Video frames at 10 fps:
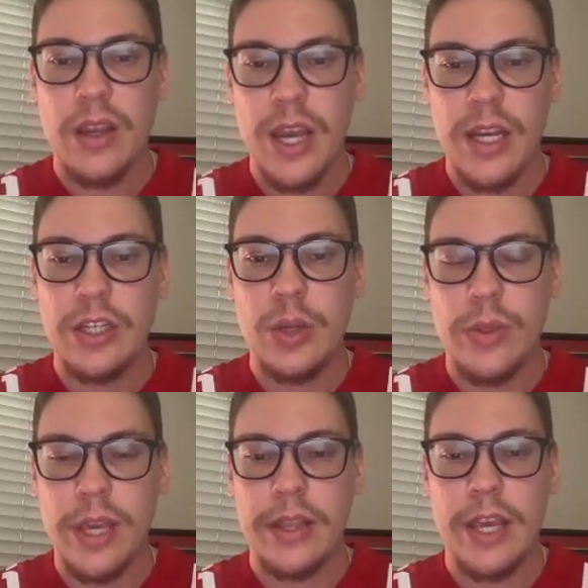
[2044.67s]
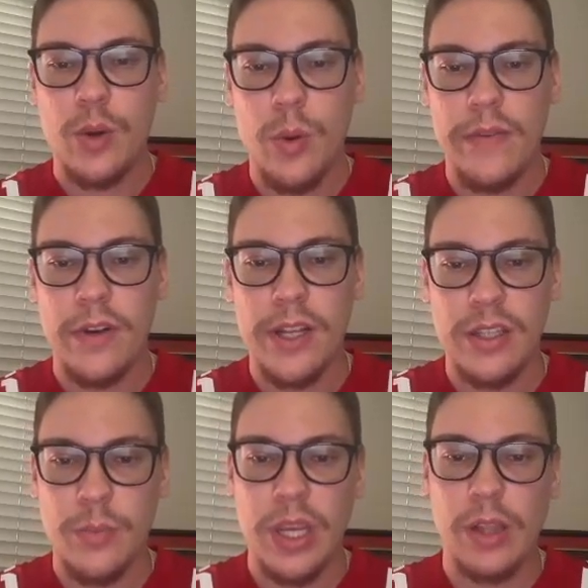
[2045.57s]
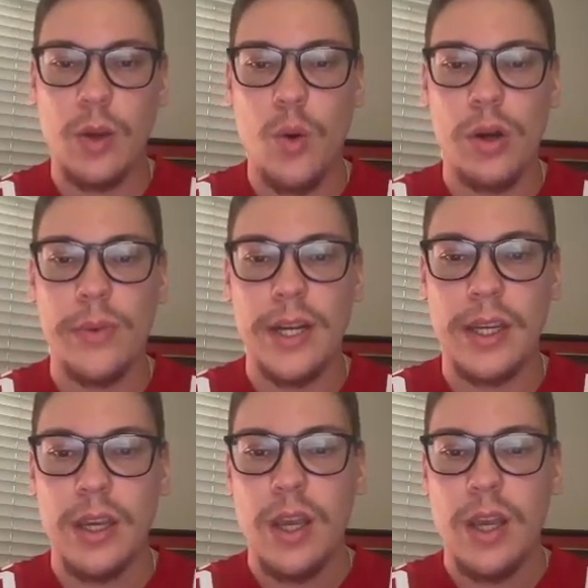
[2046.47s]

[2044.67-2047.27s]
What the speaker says: I do think that whoever ends up being the quarterback